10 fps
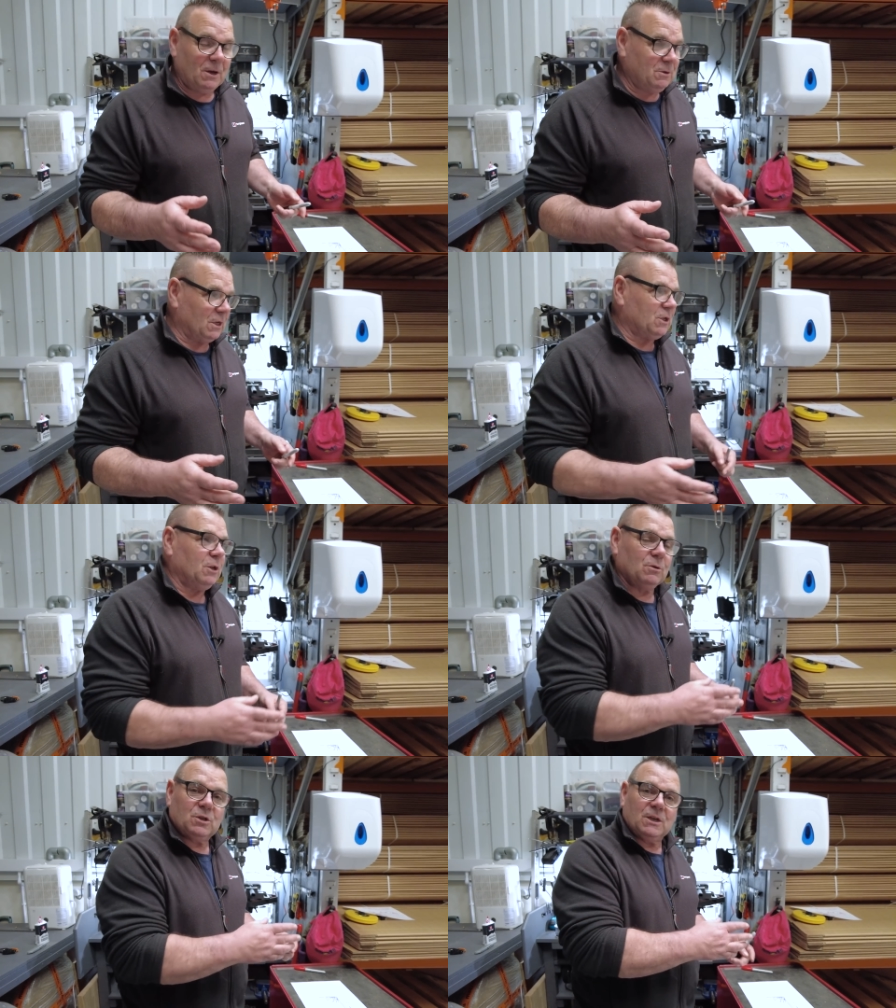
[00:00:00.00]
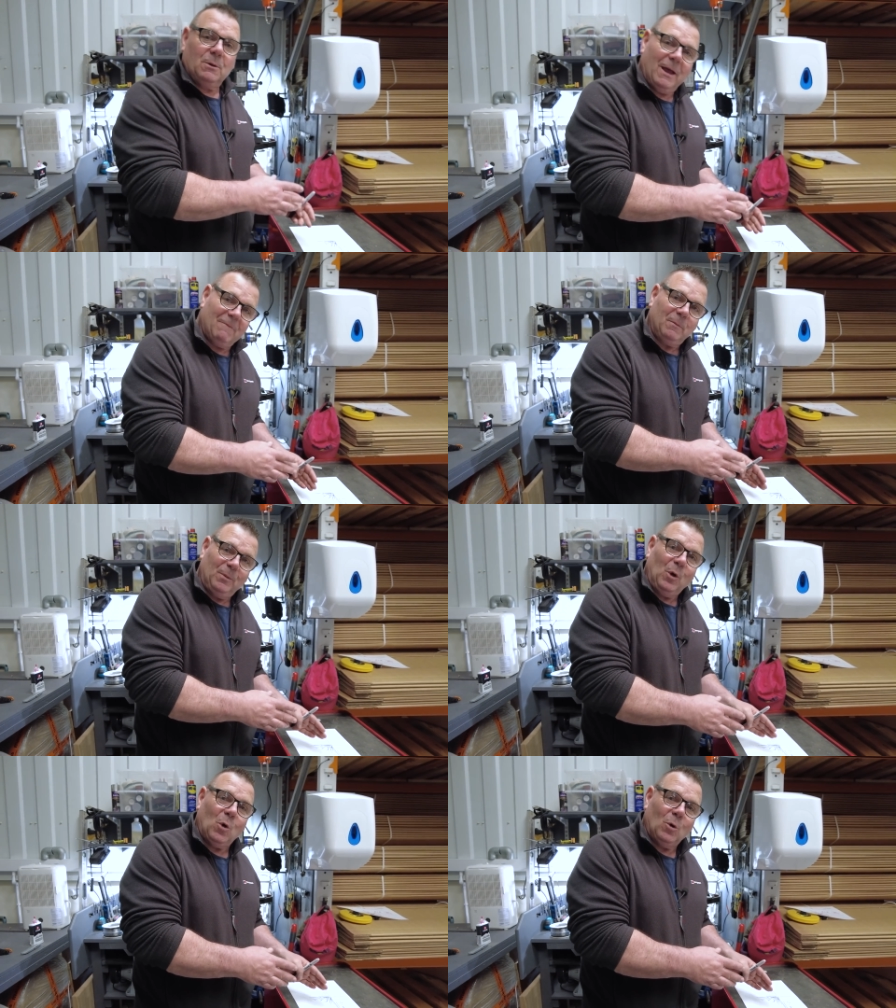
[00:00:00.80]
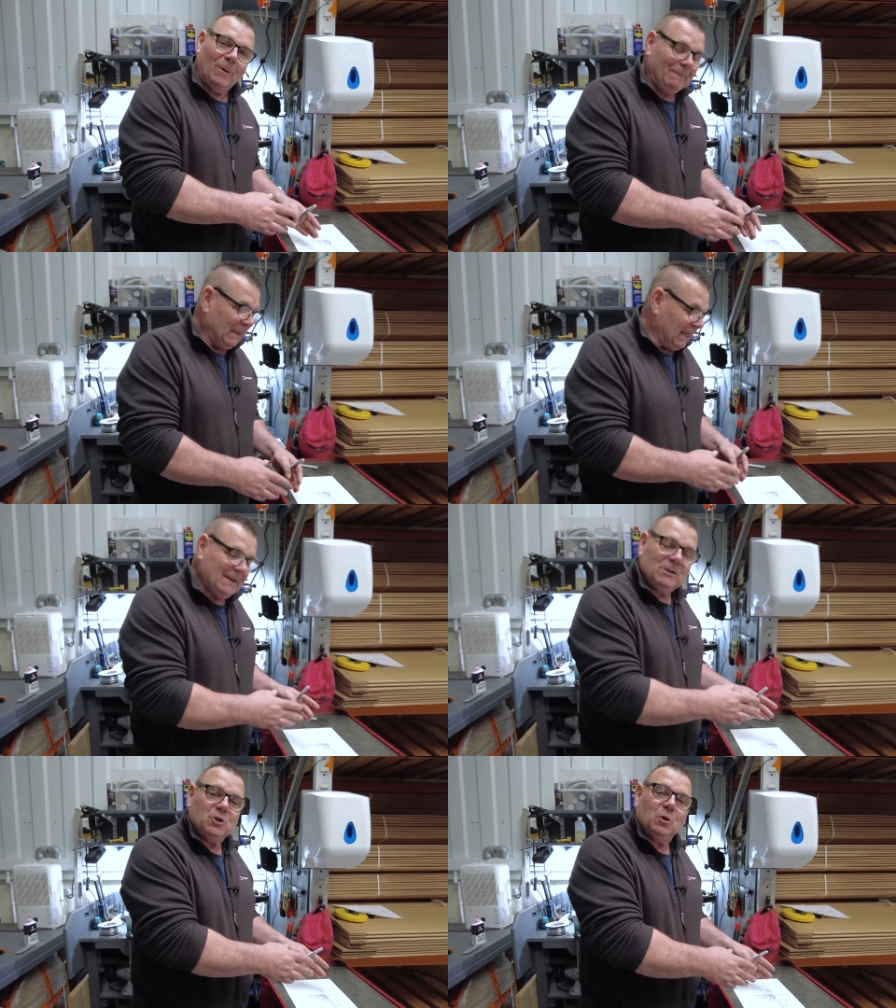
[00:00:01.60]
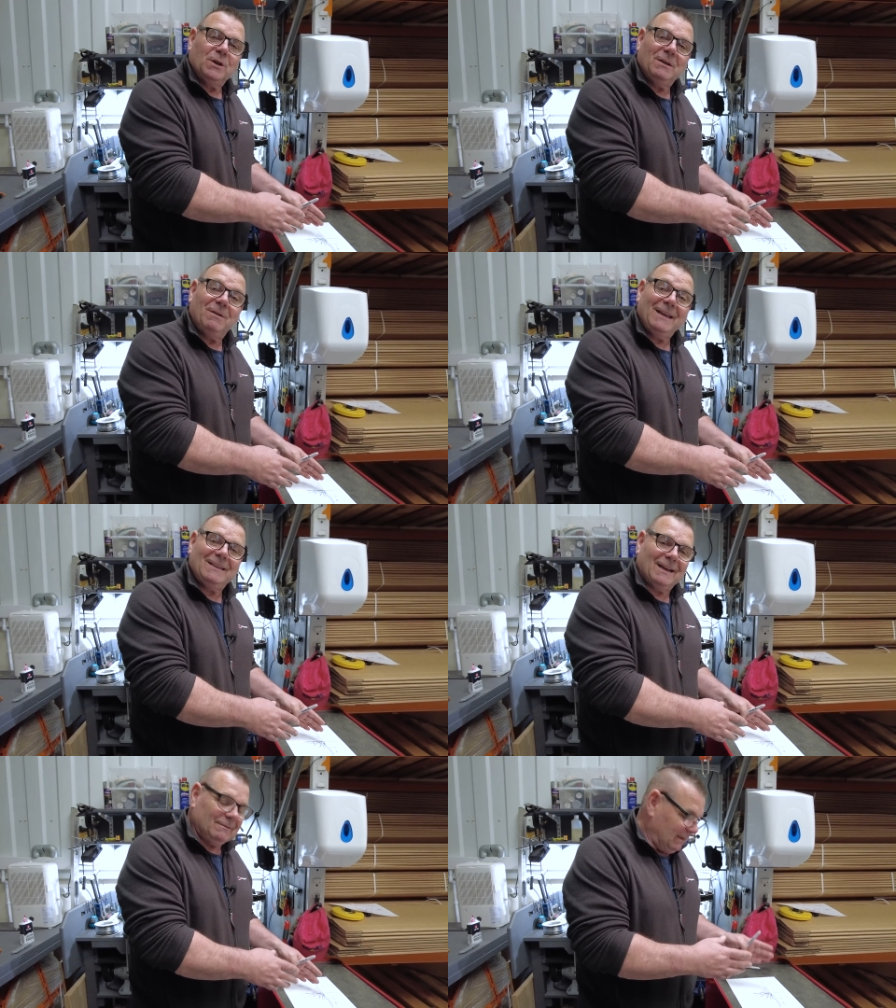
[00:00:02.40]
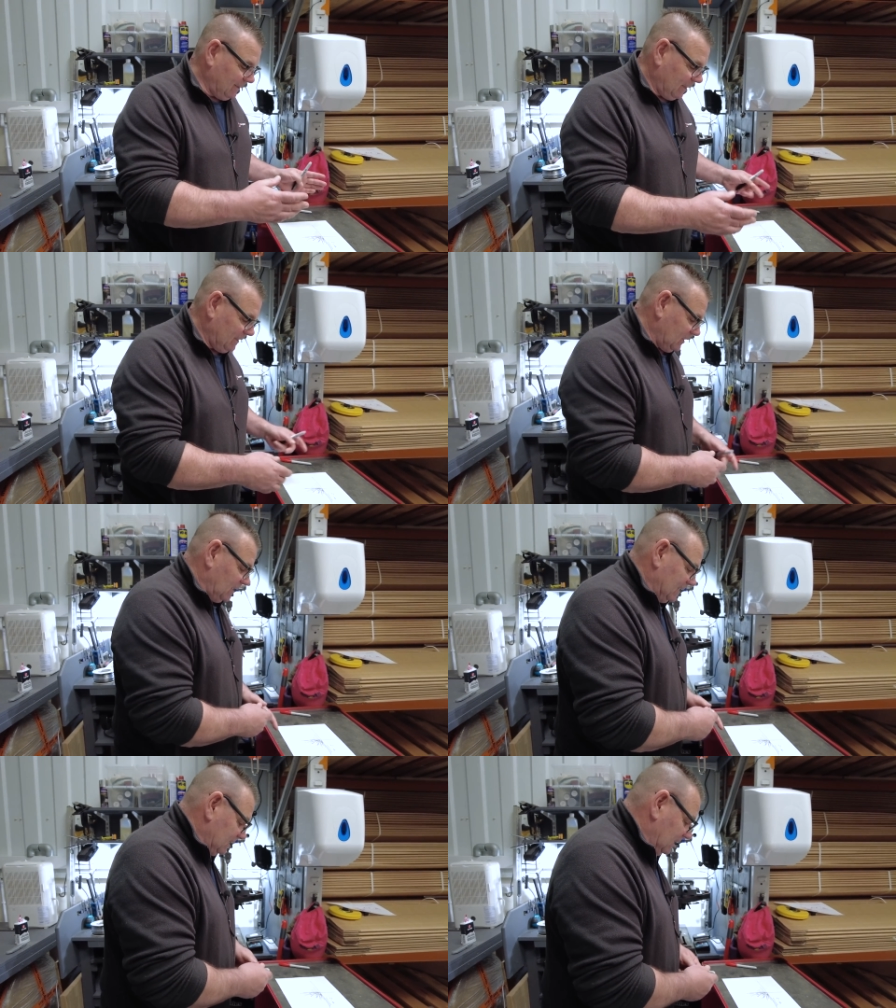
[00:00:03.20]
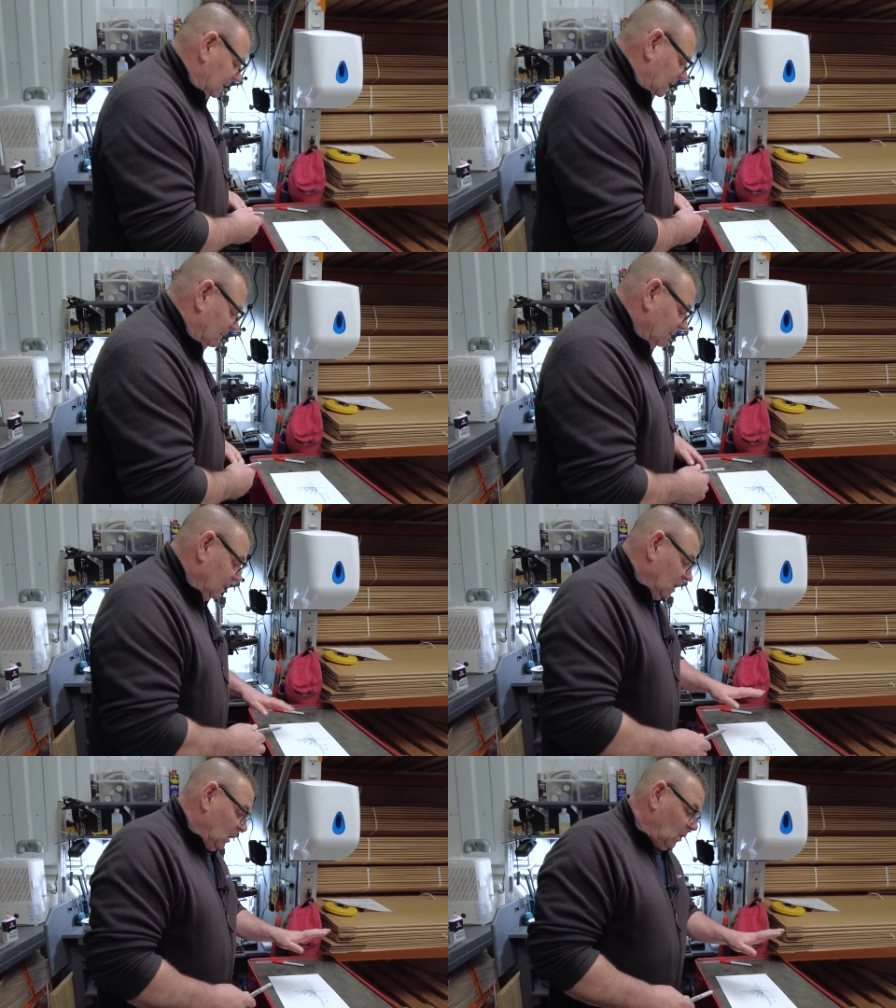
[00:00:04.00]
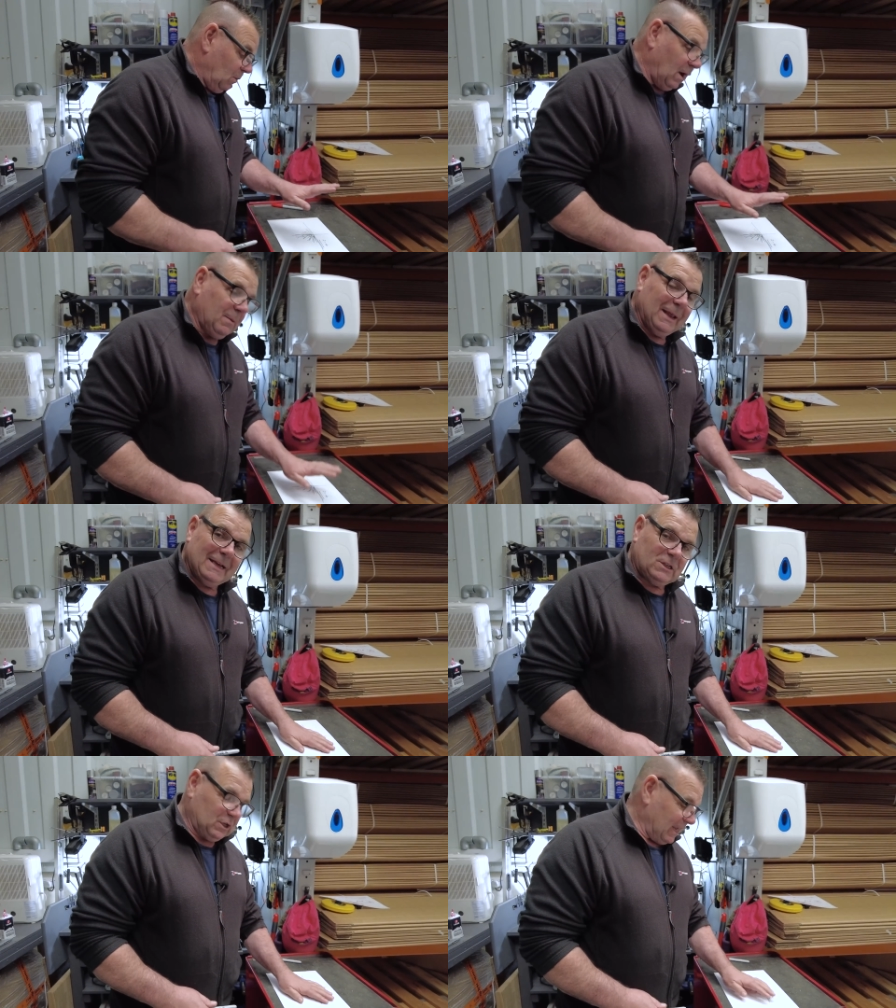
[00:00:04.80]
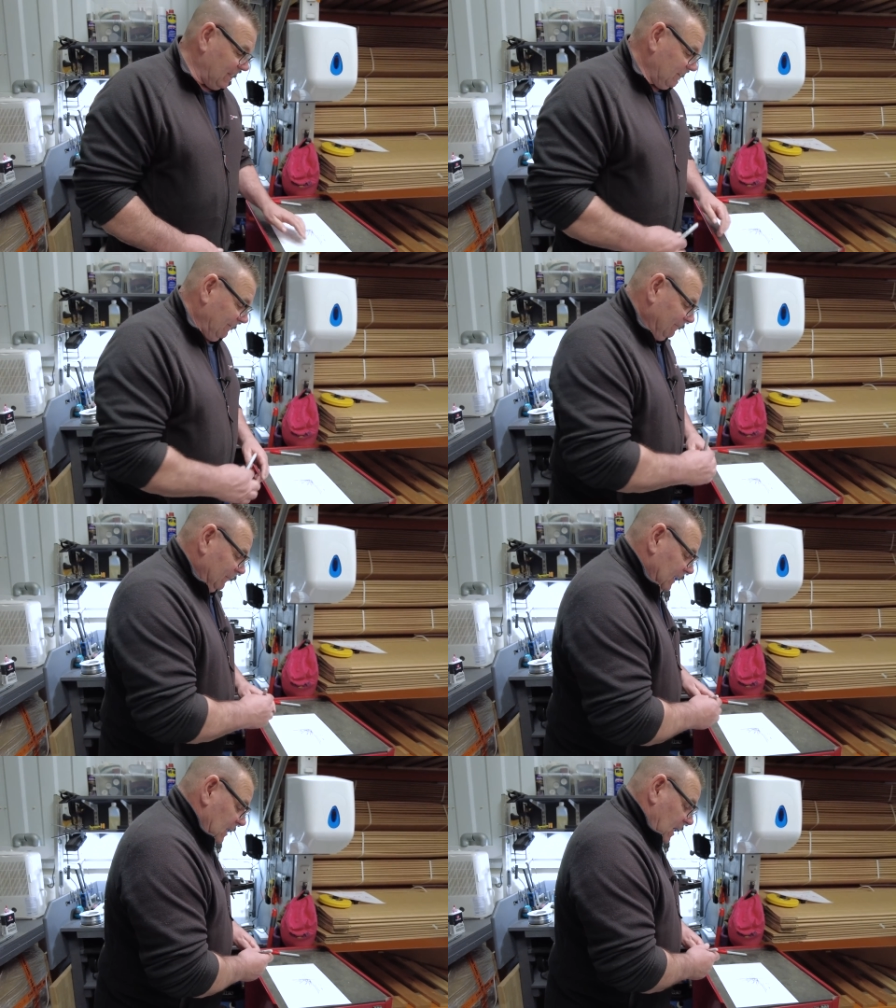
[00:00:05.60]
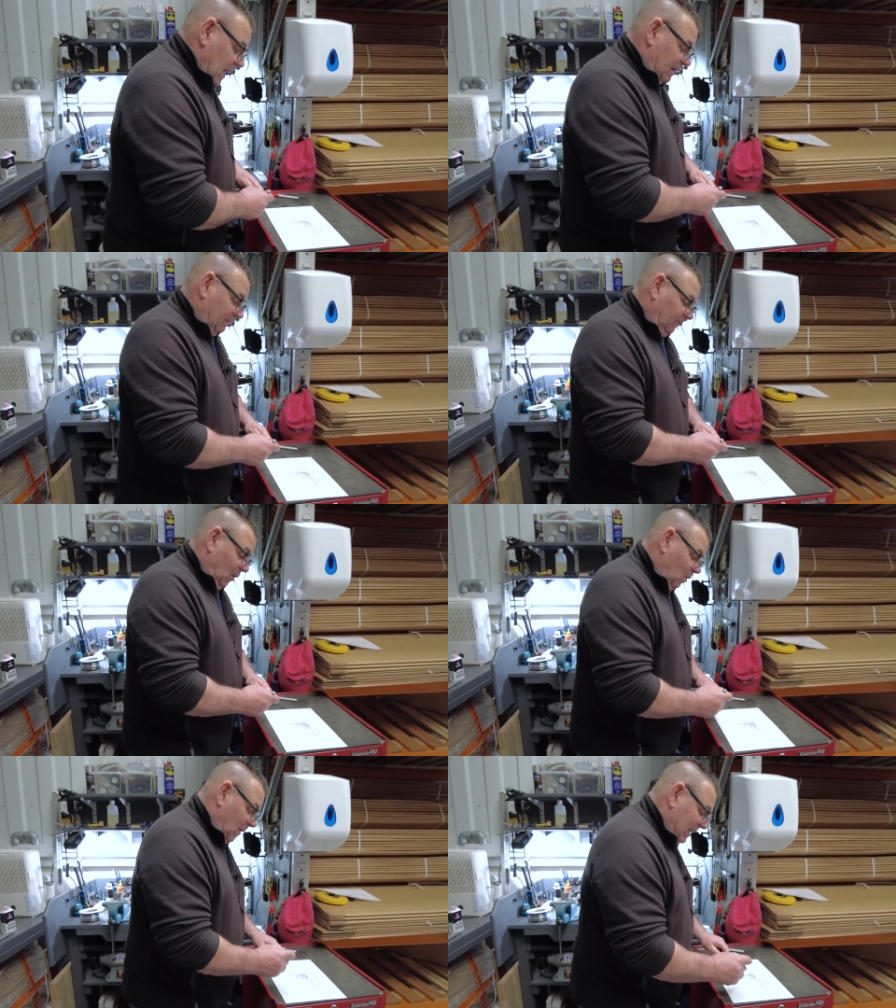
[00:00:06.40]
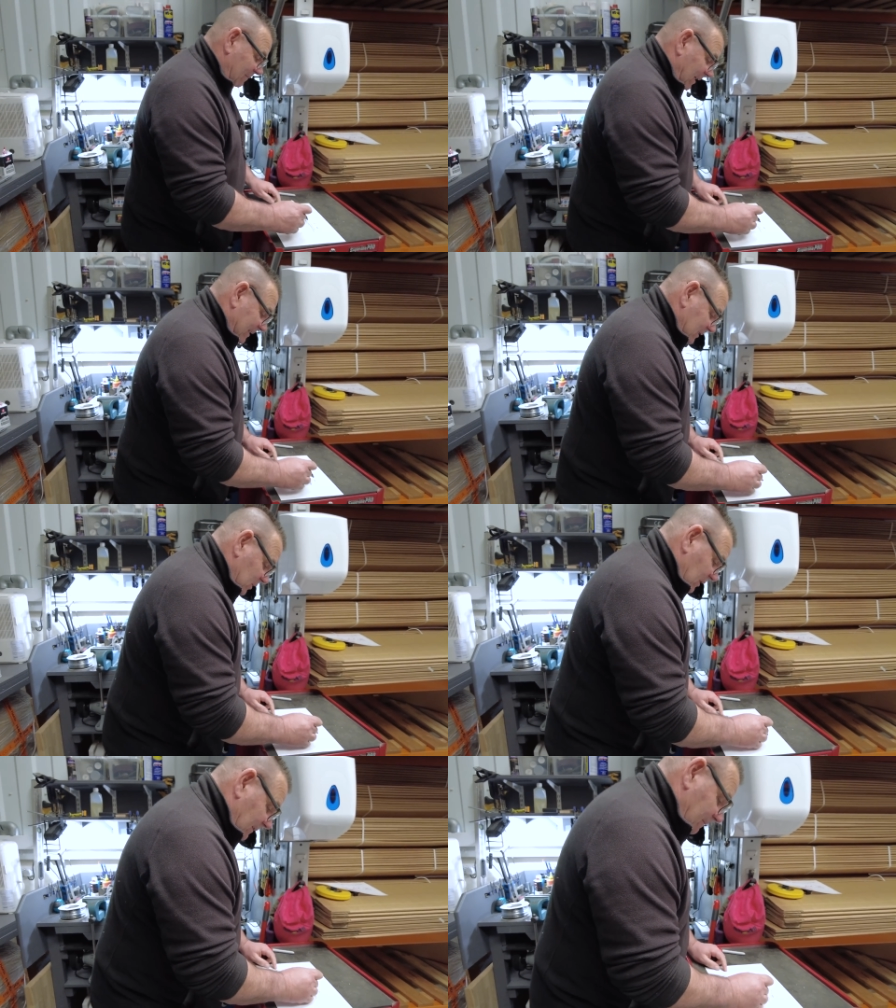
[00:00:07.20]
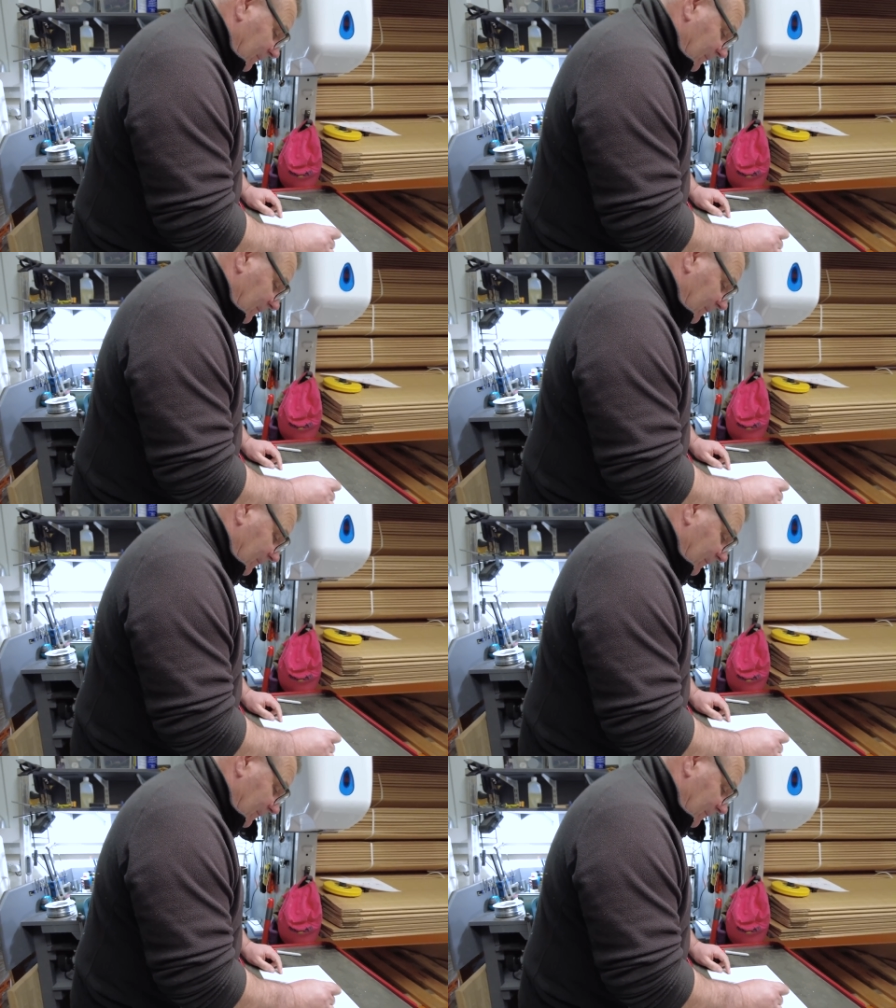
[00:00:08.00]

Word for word: notice. You'll still have a ball and enjoy your radio. Okay, so that's the key. Right, with that said, at four wavelengths,